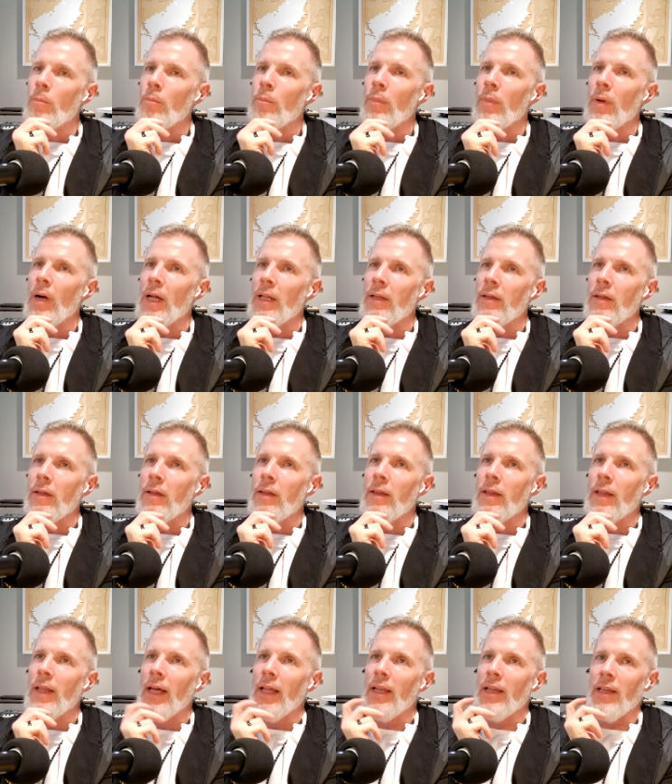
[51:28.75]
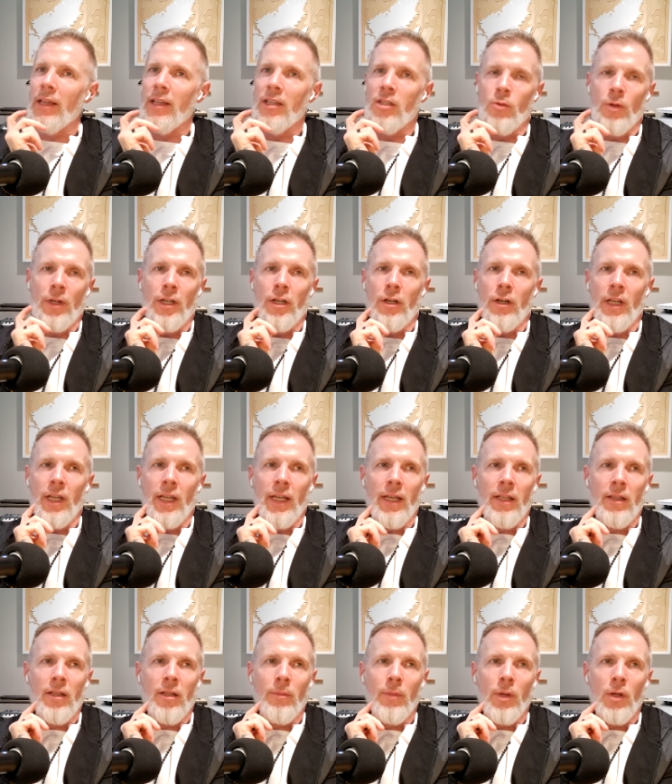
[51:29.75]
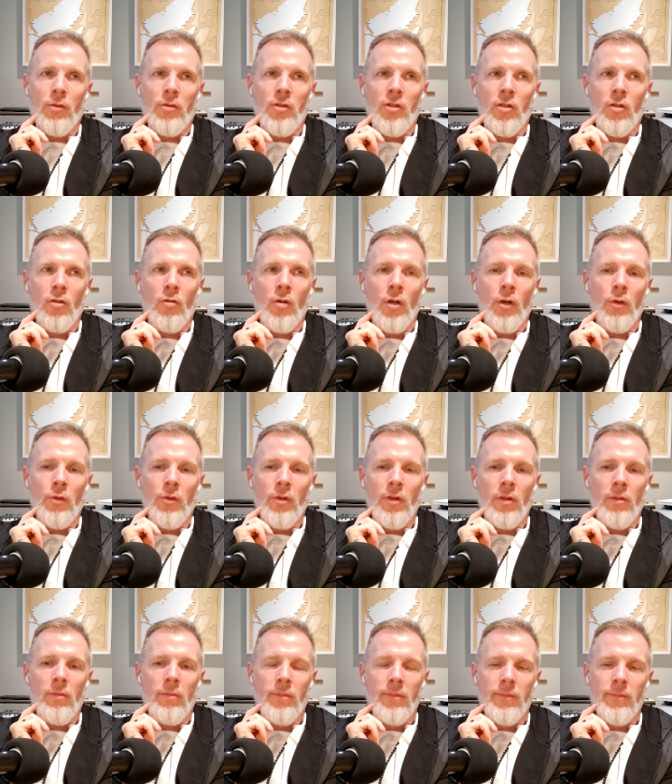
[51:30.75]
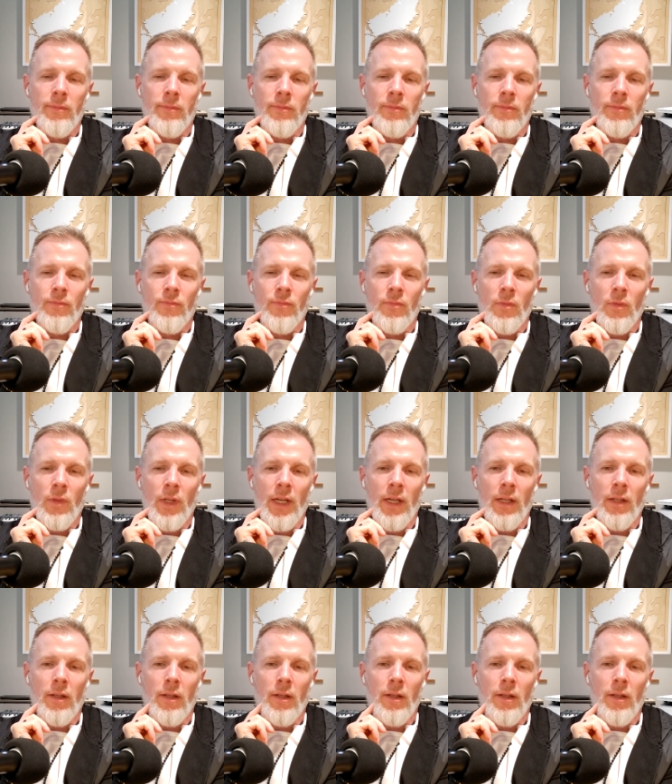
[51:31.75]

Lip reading: But that is where you're going to get the most growth, right?